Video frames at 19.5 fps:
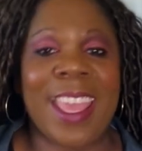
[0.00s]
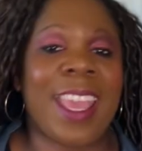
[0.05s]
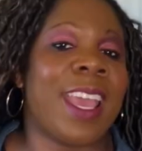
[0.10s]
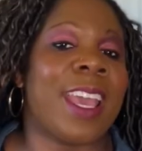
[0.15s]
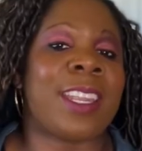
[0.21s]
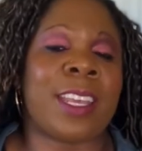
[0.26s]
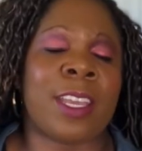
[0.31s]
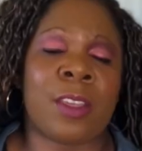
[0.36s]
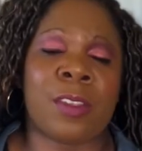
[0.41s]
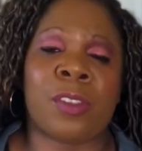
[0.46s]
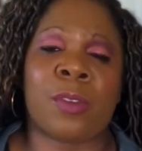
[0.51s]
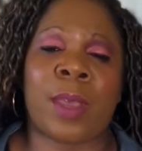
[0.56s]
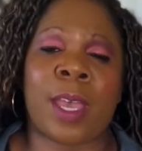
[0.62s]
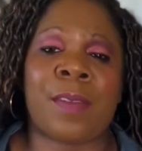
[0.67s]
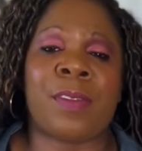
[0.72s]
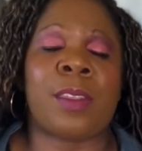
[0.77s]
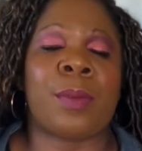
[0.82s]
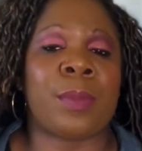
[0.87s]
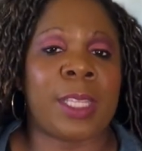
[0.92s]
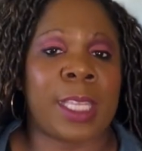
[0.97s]
And I also
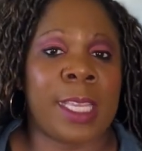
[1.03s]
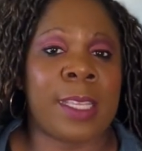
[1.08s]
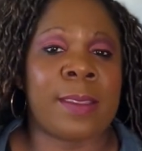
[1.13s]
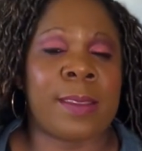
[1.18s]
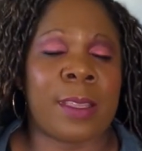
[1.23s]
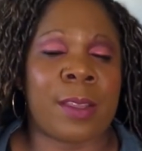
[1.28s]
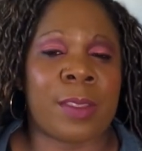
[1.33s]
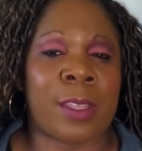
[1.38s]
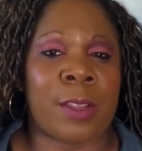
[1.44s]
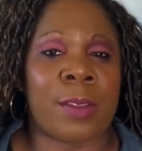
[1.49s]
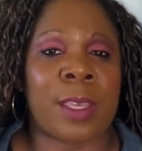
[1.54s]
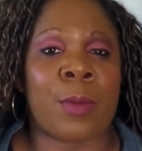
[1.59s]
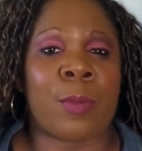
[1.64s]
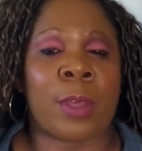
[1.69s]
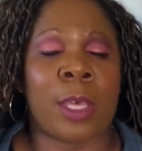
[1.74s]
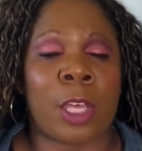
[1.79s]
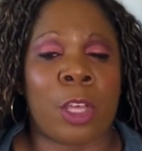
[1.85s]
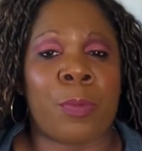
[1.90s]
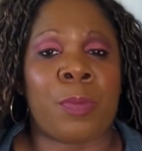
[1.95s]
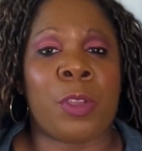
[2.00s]
have some links down there that
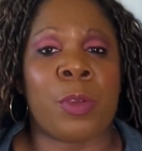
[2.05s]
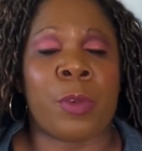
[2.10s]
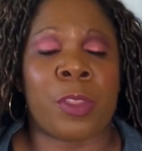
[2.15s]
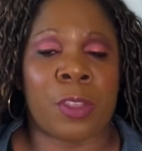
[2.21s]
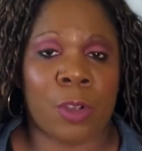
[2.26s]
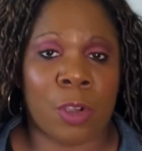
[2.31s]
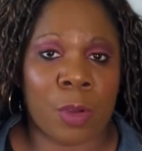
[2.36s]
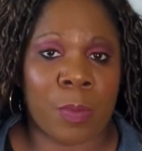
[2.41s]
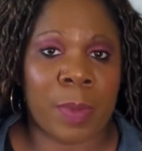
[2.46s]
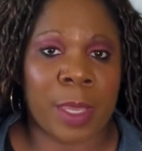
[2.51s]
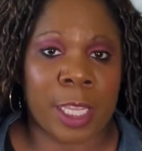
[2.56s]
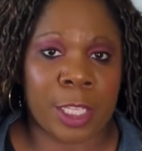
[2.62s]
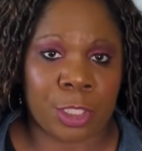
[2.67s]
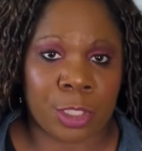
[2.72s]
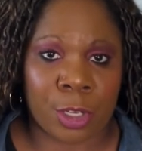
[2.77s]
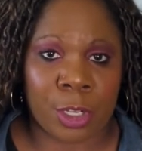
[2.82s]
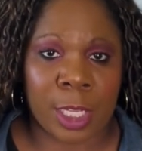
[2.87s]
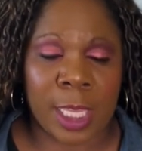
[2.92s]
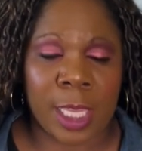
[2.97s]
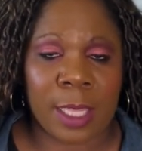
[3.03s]
will help you with your home buying
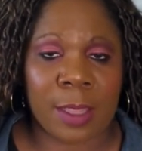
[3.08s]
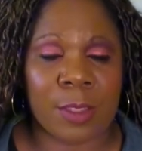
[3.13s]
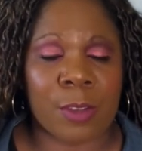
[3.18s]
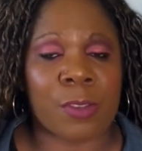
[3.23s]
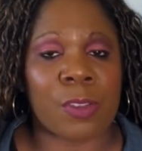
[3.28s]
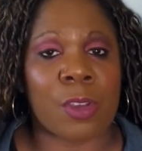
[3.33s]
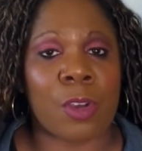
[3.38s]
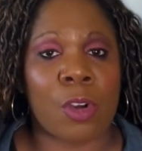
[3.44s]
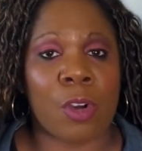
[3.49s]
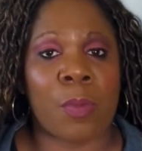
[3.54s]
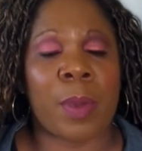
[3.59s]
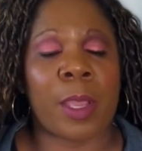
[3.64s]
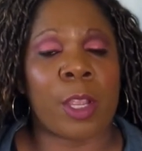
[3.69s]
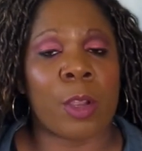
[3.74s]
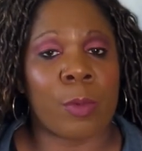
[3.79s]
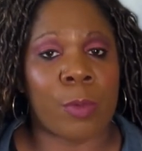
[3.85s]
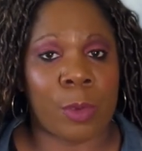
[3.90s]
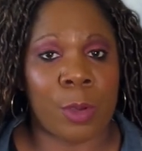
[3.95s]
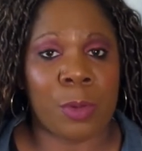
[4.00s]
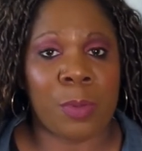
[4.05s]
journey. There's a home
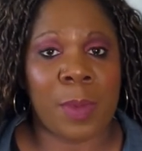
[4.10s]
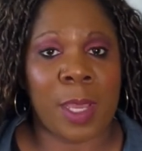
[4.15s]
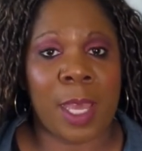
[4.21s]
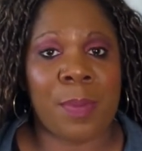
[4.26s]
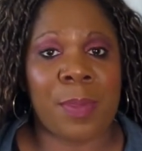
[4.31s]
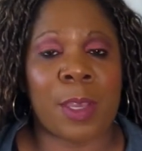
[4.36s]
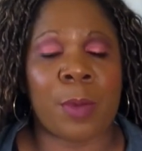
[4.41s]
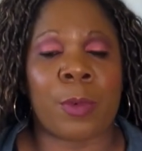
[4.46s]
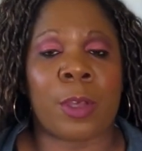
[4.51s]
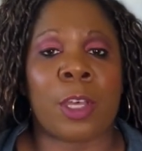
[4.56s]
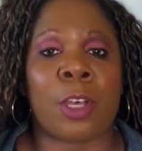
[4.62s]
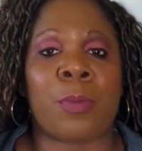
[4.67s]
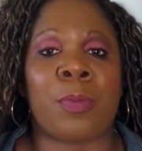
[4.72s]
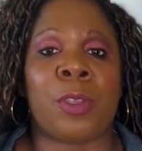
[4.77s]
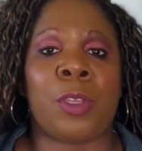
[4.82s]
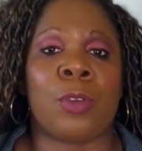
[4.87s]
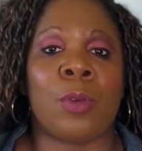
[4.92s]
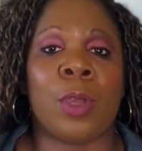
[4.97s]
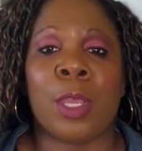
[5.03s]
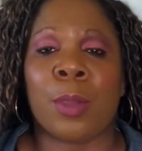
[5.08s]
buyer roadmap that will help
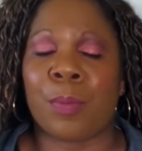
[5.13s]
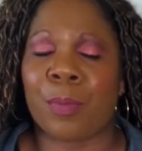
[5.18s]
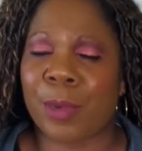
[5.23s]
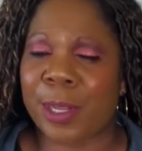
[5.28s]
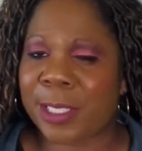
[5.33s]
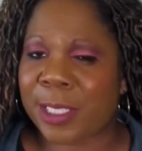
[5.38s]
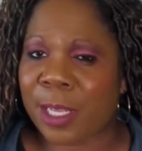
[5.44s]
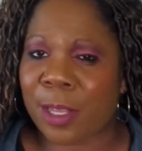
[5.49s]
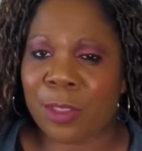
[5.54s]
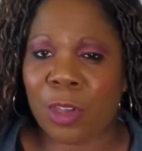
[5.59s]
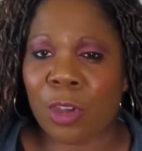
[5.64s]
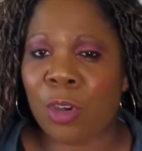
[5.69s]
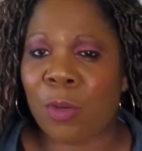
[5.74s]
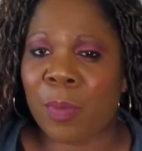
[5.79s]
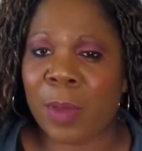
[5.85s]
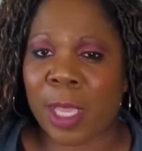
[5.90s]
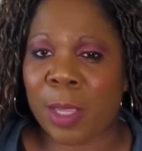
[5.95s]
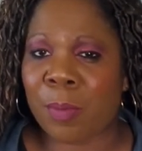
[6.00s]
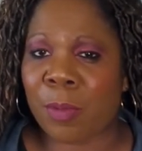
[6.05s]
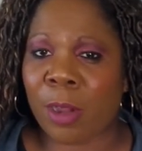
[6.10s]
you break down the home
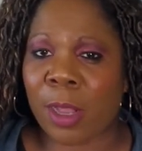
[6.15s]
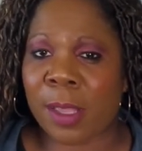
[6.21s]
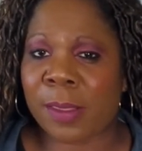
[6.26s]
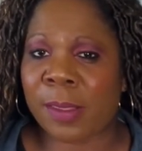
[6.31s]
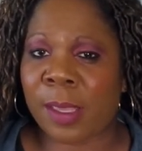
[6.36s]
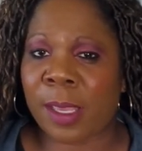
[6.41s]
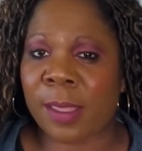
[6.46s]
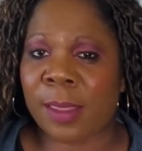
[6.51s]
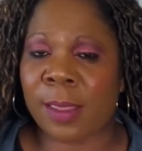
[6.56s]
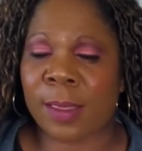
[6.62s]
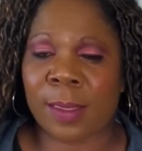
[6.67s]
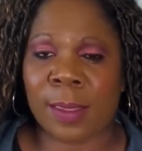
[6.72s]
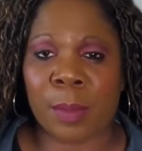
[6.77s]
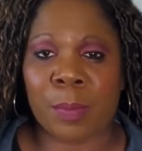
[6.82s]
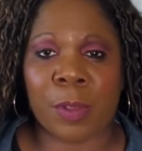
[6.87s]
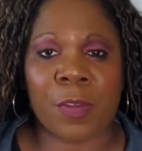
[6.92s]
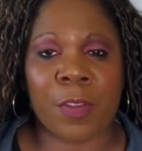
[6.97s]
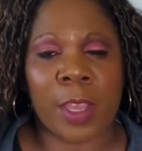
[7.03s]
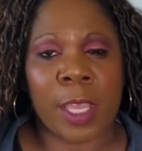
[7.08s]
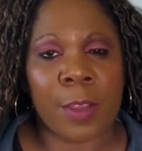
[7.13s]
buying process and
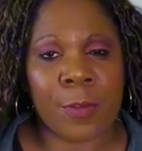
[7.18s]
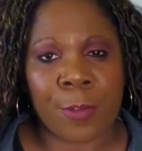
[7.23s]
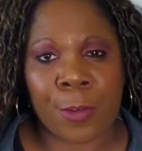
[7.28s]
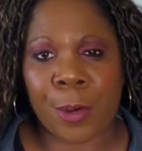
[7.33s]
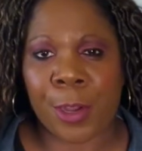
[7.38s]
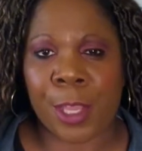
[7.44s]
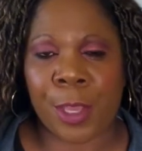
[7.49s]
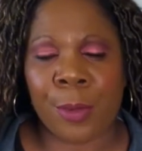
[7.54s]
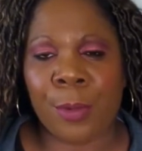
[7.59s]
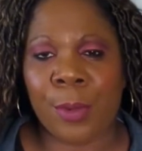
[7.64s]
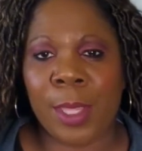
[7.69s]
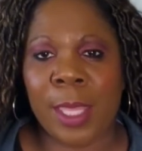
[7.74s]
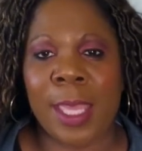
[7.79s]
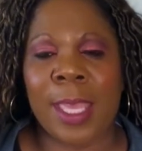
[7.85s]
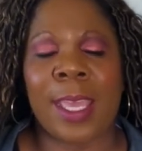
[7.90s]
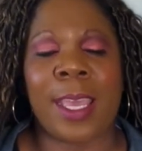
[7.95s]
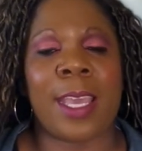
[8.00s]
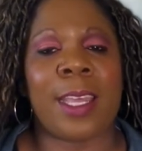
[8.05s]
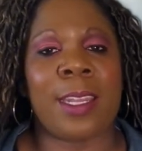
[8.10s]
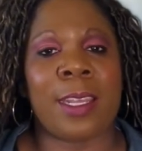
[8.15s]
simplify it for you.
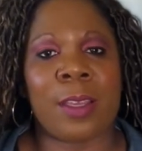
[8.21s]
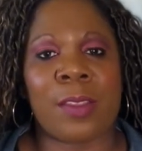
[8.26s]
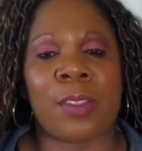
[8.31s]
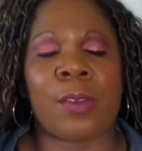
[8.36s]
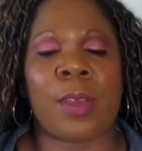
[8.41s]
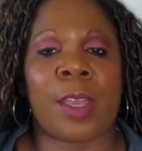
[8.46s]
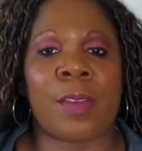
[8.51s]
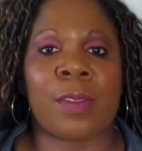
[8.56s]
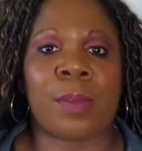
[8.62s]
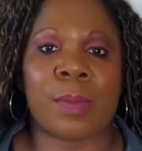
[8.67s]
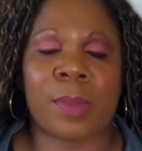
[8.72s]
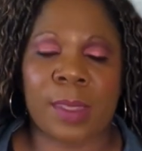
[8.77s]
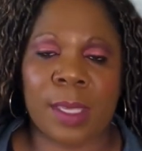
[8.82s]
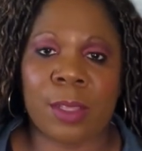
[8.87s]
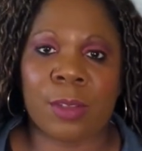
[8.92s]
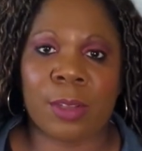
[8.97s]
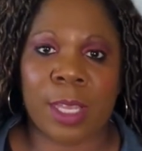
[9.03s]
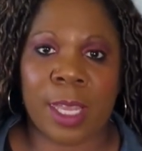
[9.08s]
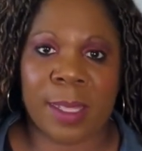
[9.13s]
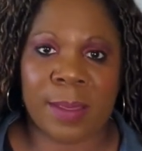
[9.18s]
And I also have some
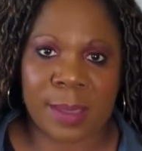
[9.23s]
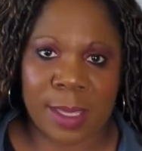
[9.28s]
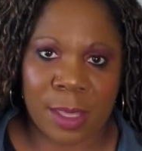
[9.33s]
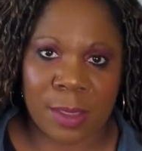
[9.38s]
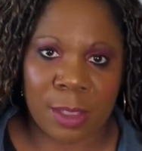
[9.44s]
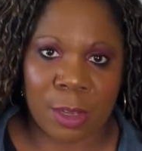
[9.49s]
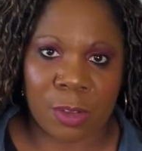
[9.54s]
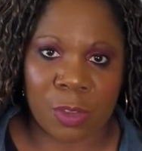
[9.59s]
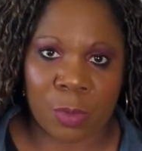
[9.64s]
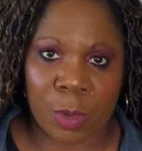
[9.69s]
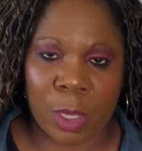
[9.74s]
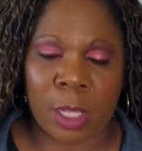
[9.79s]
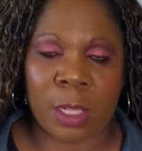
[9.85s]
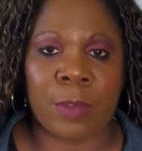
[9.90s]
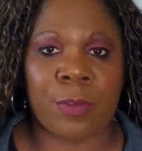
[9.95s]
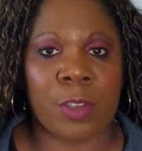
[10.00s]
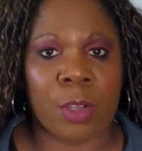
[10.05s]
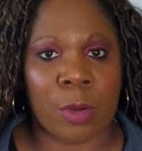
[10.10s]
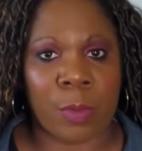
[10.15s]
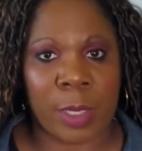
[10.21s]
seller guides down there as well.
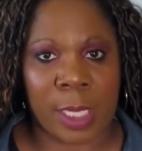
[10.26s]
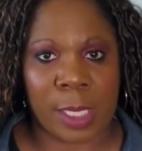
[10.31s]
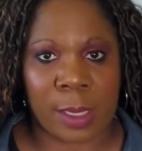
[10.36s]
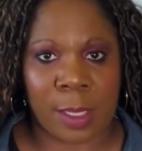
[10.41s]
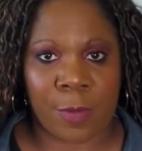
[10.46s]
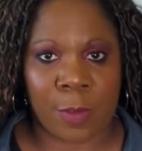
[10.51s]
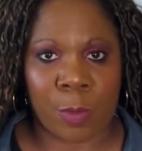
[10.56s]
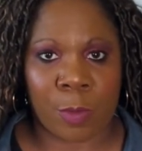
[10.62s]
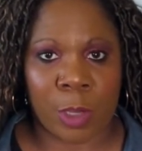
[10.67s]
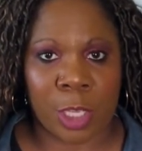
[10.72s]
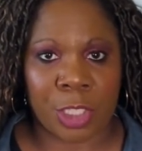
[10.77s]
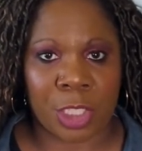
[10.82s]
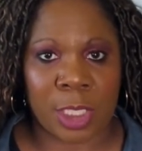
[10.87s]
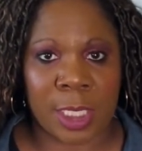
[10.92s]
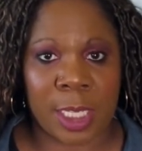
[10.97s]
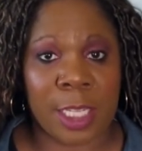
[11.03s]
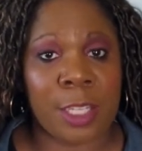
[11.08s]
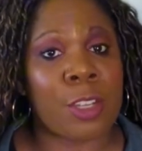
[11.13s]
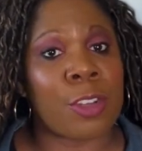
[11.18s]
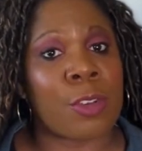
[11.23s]
If you already live in
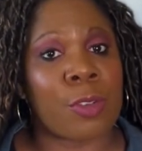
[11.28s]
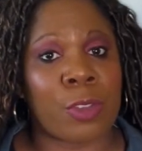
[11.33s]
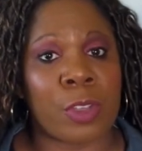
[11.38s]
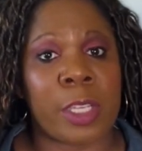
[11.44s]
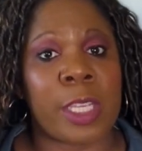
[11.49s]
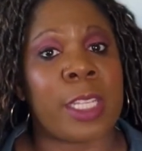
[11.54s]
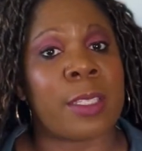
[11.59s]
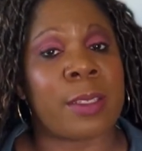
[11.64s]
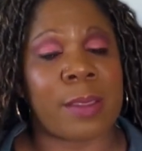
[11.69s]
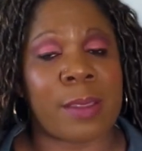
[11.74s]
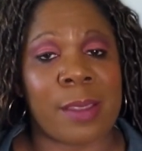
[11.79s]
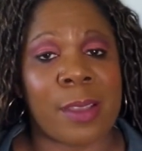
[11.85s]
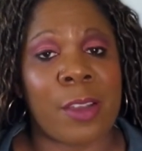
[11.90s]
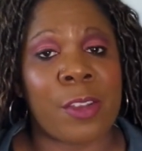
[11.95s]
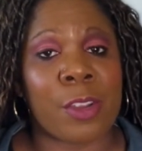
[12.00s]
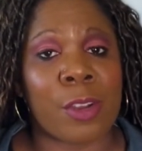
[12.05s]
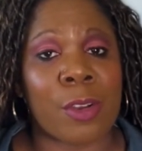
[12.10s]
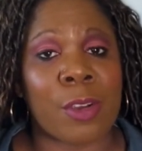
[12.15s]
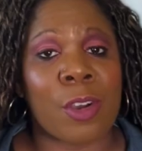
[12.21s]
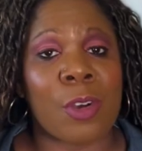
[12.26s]
Washington and you're looking to
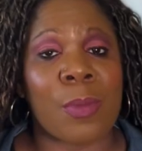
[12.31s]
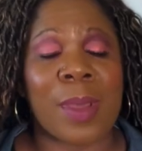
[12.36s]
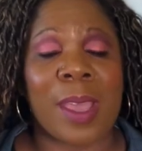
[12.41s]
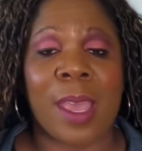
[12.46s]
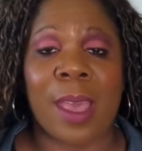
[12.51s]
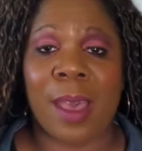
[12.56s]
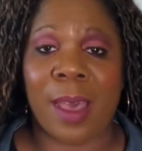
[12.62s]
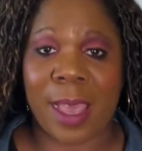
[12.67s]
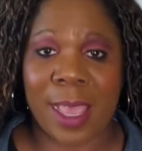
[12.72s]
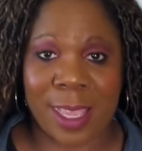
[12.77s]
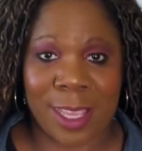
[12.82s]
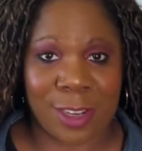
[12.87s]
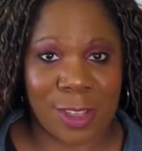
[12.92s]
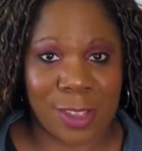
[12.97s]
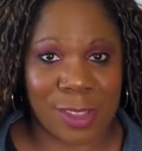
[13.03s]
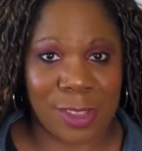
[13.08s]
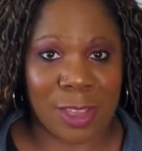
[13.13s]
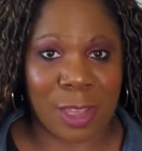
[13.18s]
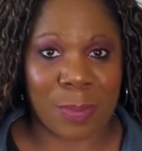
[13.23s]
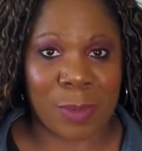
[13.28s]
sell your home, I can
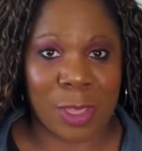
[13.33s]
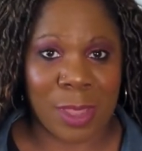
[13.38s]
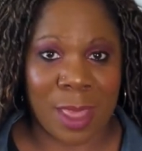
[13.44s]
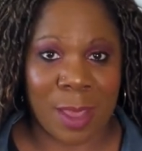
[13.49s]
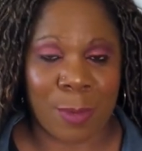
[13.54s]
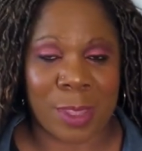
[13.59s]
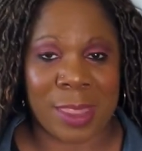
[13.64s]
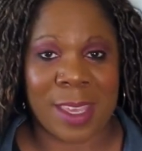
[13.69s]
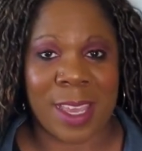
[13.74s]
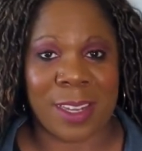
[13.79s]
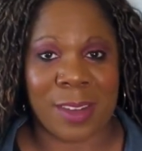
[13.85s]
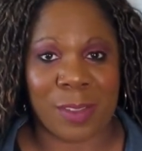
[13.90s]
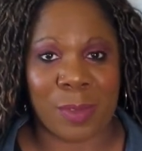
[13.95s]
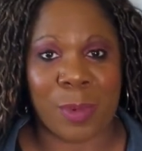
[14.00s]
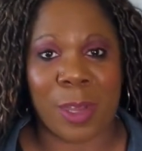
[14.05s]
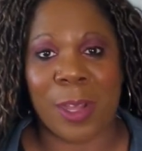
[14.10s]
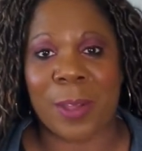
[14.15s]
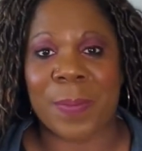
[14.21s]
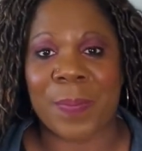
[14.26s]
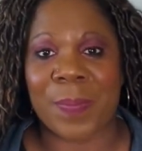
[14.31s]
also help you with that as
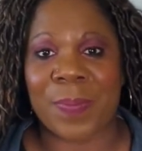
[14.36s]
well.